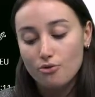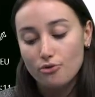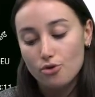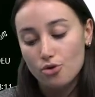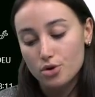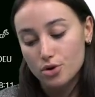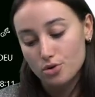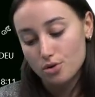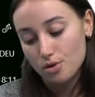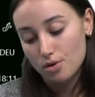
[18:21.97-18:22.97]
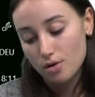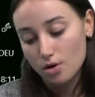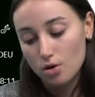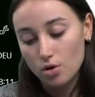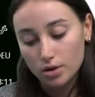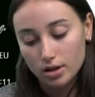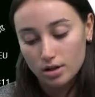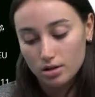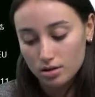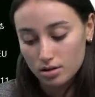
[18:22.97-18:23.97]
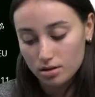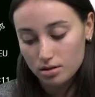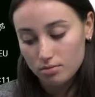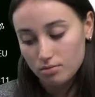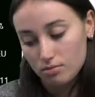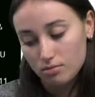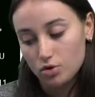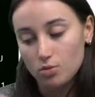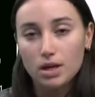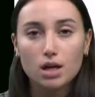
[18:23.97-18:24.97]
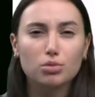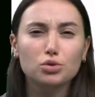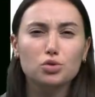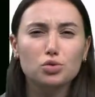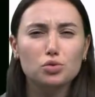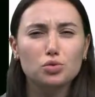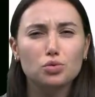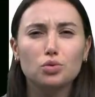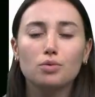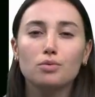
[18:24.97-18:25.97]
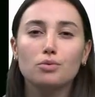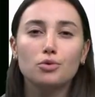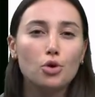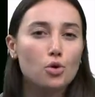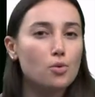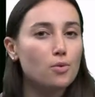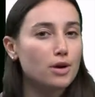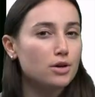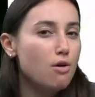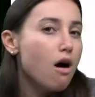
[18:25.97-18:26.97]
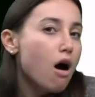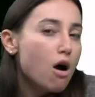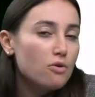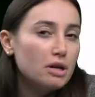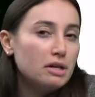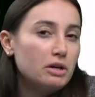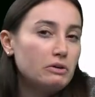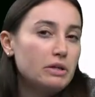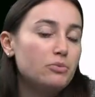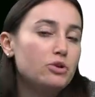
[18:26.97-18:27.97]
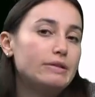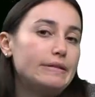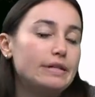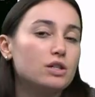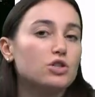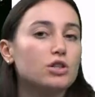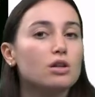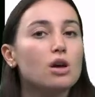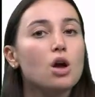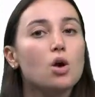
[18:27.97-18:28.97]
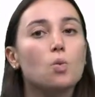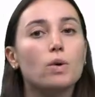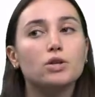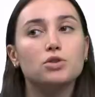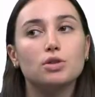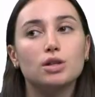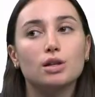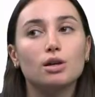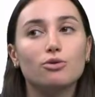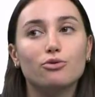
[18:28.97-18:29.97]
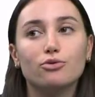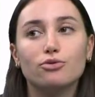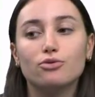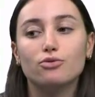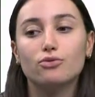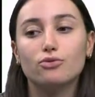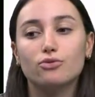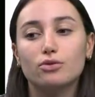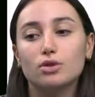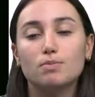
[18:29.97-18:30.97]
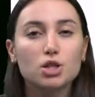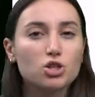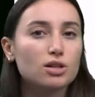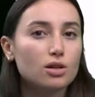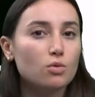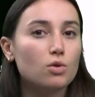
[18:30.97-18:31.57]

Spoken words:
for your audience to be able to know where you are right now in your presentation, when to give special